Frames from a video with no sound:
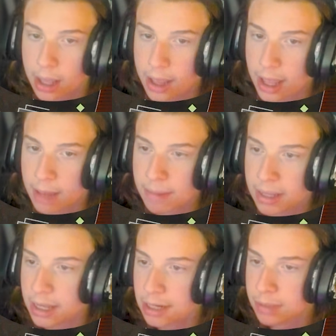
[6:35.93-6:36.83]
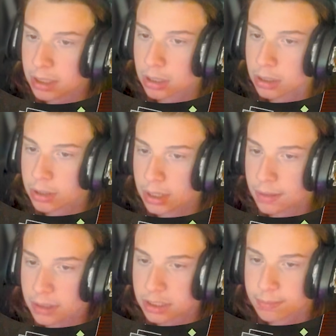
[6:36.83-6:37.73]
I have my enemy color
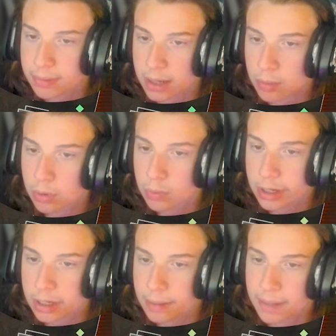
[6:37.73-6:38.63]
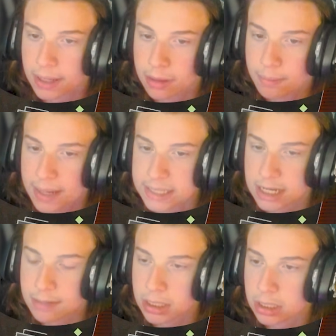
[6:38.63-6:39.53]
on this, but I will recommend the best
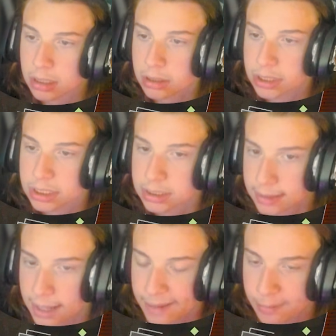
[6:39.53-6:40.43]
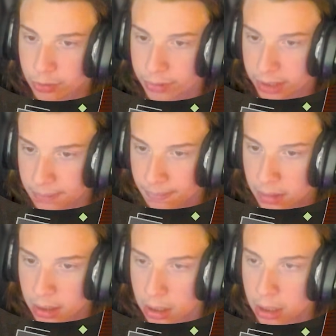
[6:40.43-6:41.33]
enemy color is lime green
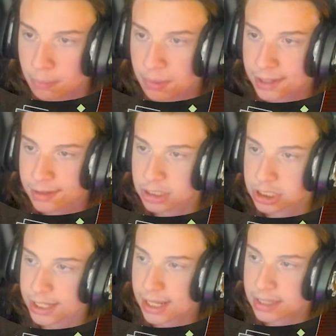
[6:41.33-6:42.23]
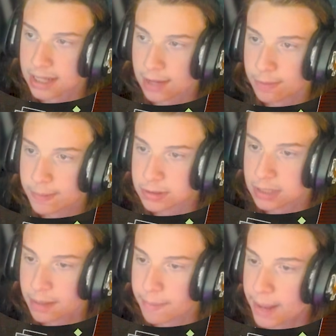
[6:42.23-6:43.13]
because it just stands out the most
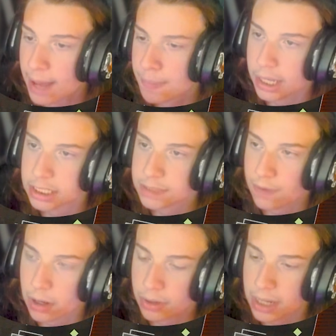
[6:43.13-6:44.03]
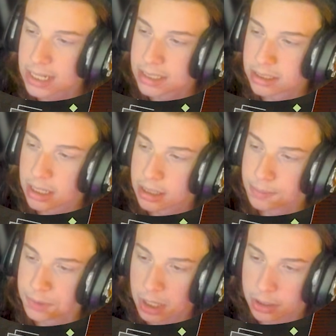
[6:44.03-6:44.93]
on the map. And as far as
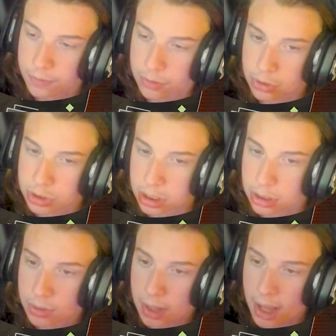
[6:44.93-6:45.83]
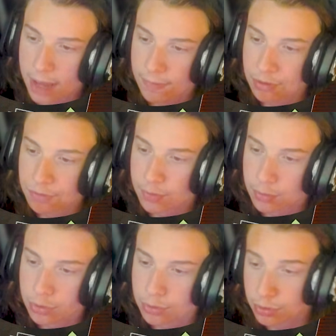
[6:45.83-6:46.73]
um, color filters go, I've used
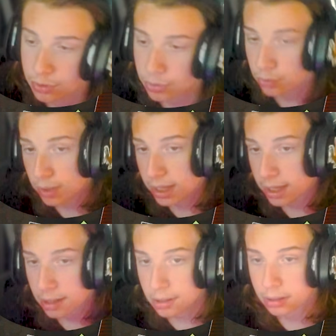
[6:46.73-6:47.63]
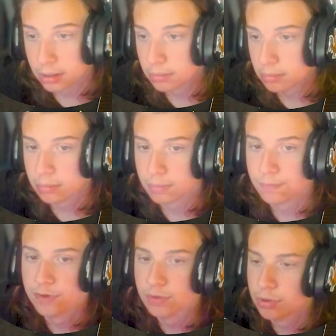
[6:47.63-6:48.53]
filter 2 and um,
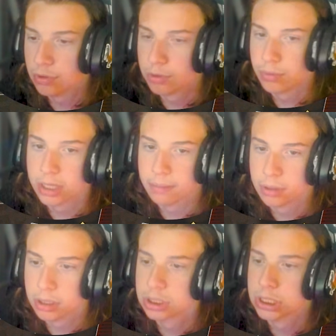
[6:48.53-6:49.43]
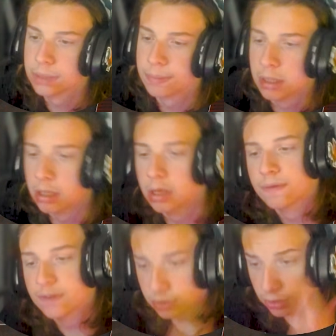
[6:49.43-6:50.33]
filter 3, I'm pretty sure.
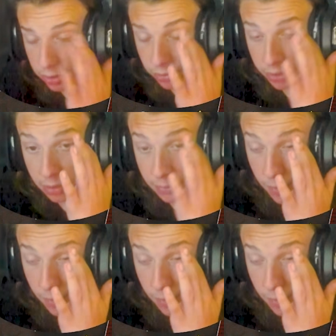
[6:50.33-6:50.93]
Filter 3